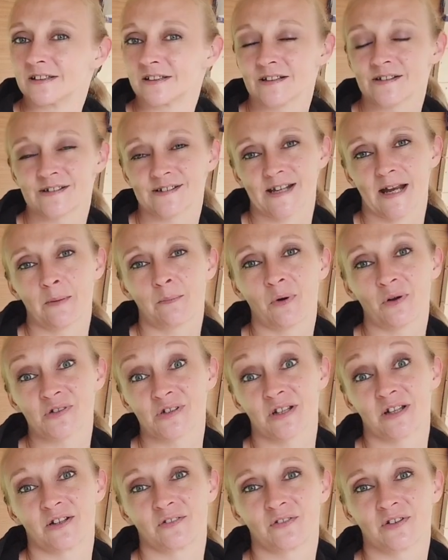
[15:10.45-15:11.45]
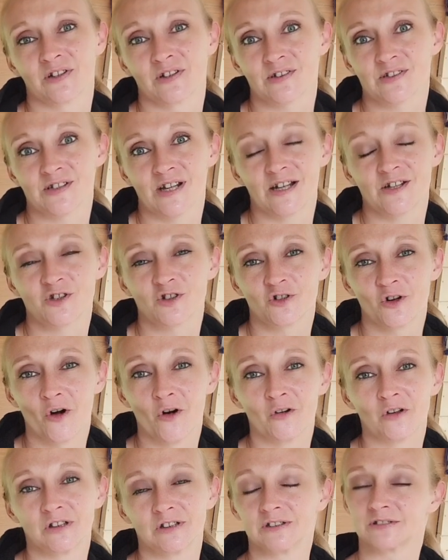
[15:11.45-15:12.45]
stay positive, stay
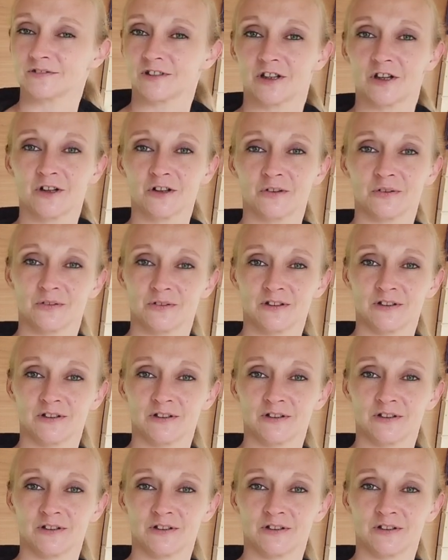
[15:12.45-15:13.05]
strong, you know,